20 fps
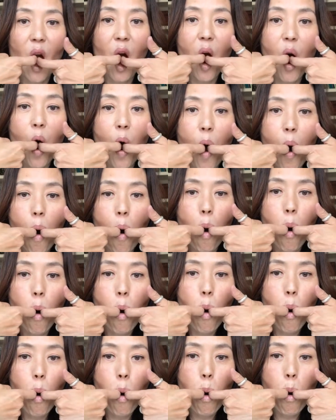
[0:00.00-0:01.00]

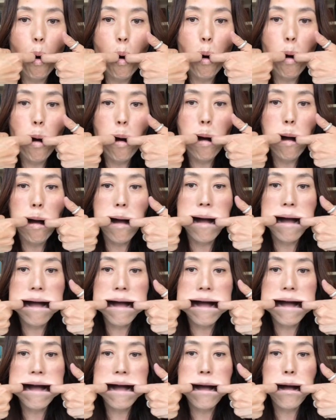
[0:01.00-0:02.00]

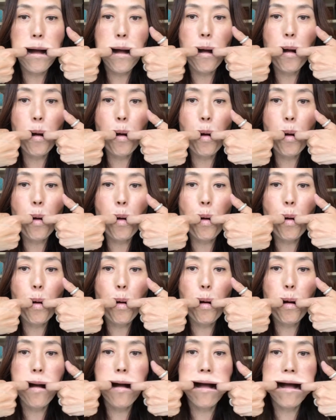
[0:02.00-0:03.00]

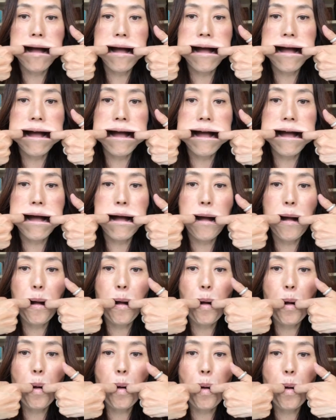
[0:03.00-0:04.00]

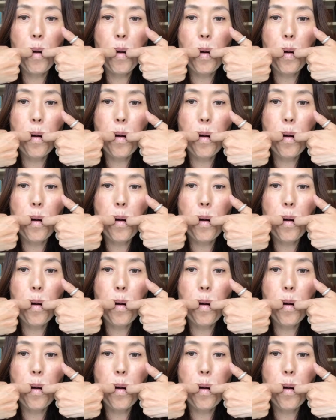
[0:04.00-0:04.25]
Nothing is said.